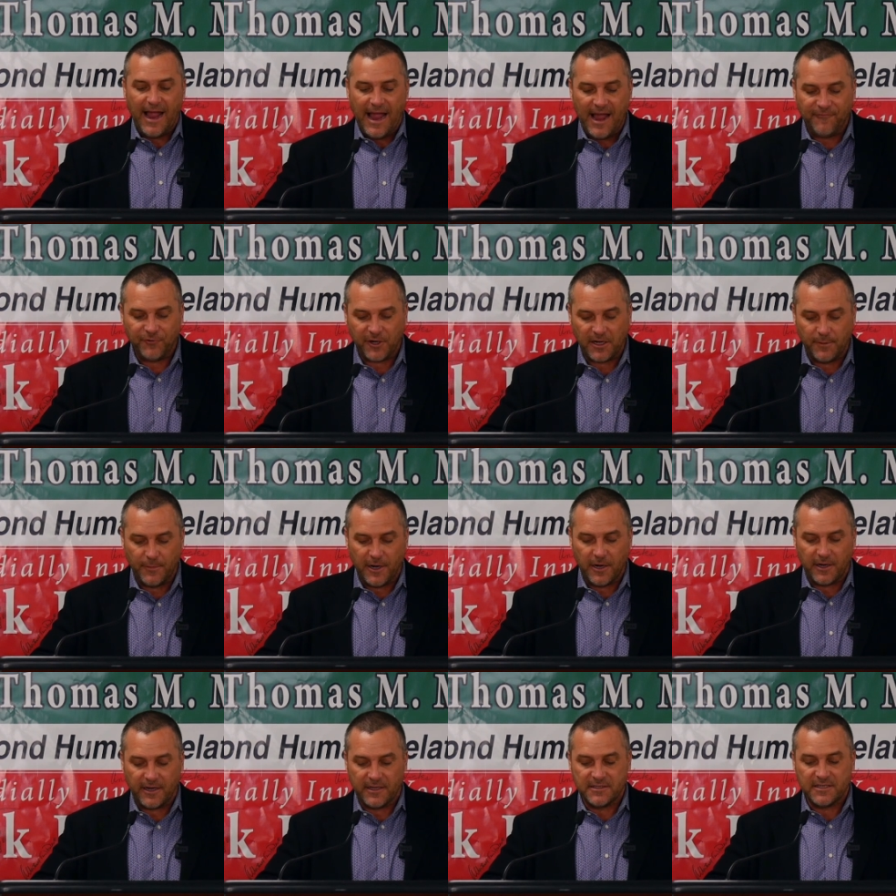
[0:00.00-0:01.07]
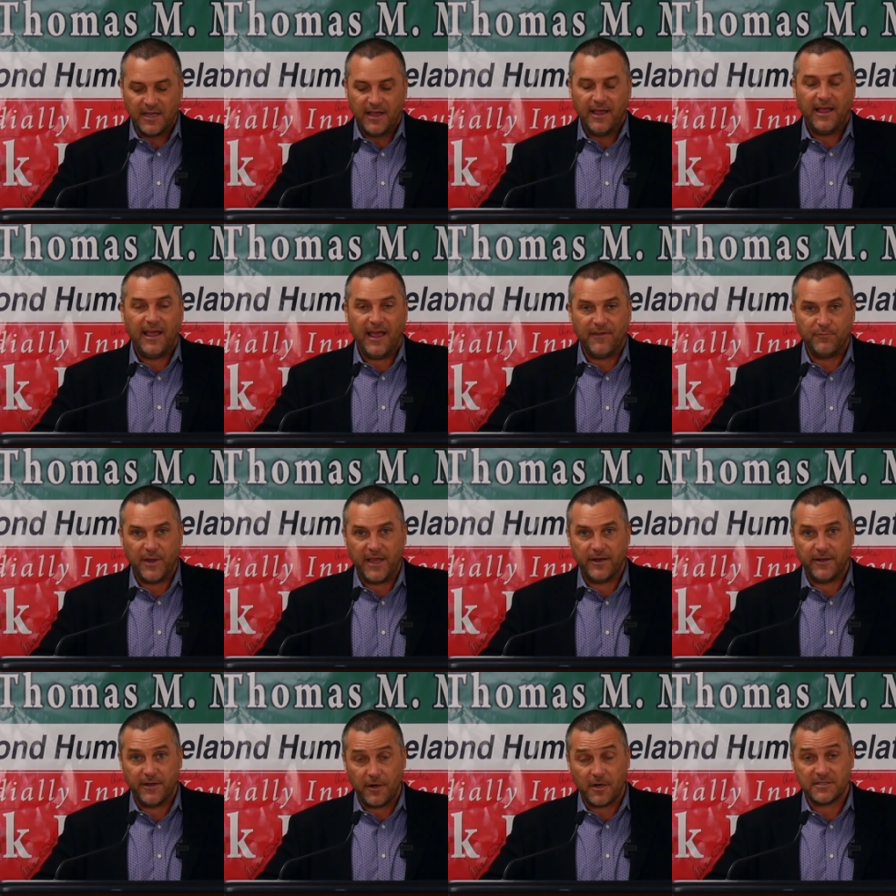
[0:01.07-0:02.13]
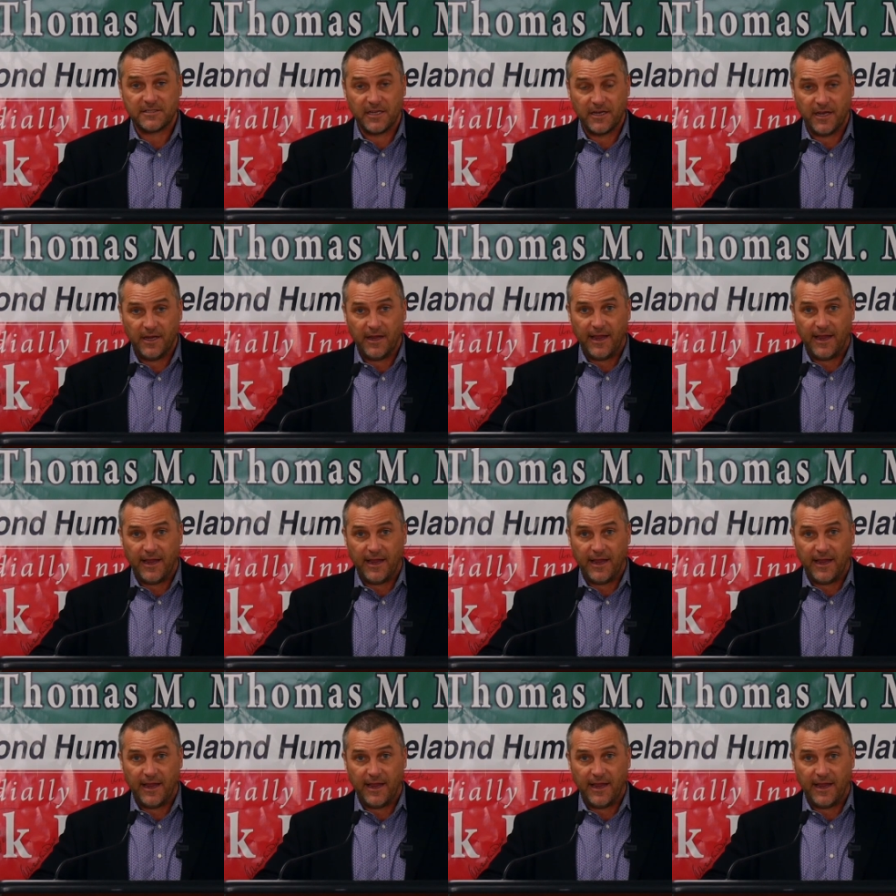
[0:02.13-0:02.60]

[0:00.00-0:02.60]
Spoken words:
African Americans have made in our city